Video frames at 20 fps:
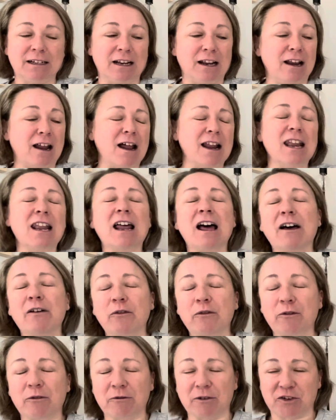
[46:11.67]
I
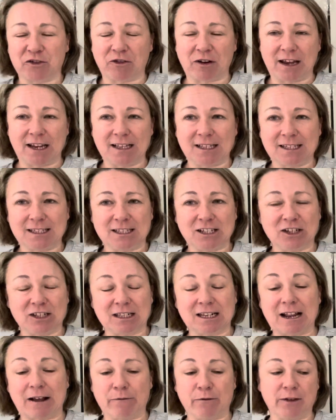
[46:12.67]
love retreats, just
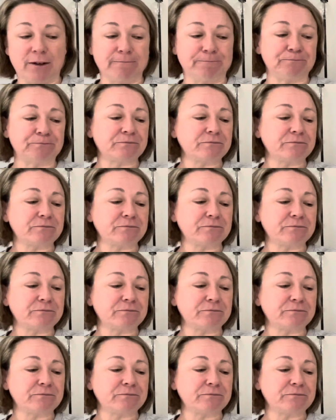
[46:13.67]
love them.